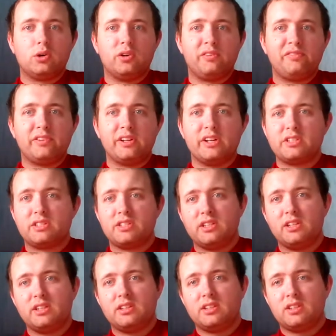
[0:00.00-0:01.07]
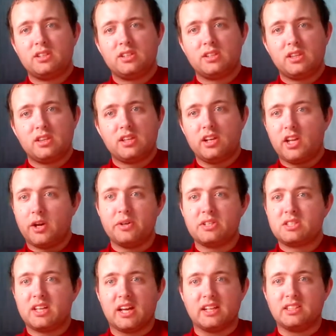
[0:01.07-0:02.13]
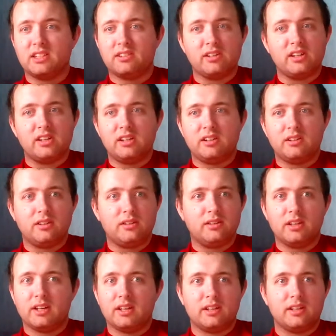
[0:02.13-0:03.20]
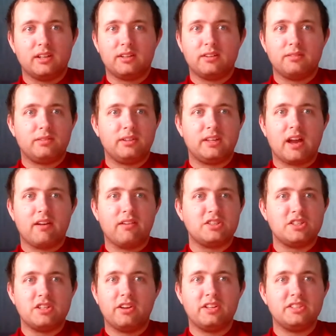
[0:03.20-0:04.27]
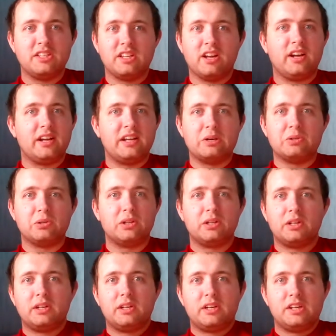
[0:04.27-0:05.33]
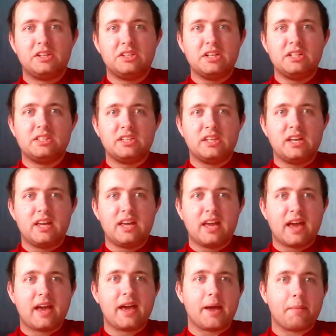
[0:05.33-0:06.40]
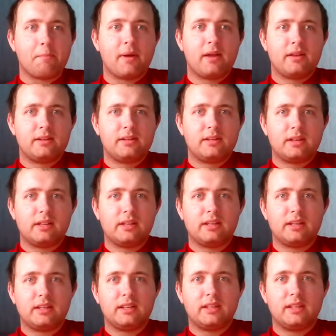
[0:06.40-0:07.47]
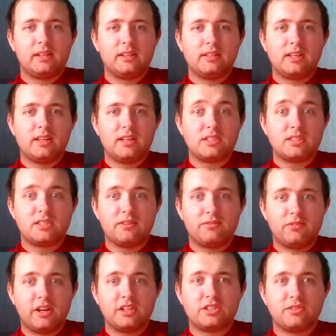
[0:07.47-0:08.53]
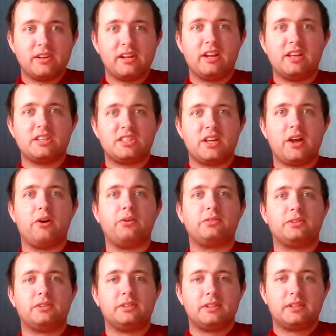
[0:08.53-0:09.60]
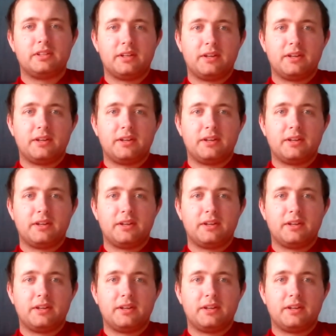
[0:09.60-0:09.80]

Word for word: or first in the lowest category, uh, Garage 99 or GTE AM. It's a victory in itself.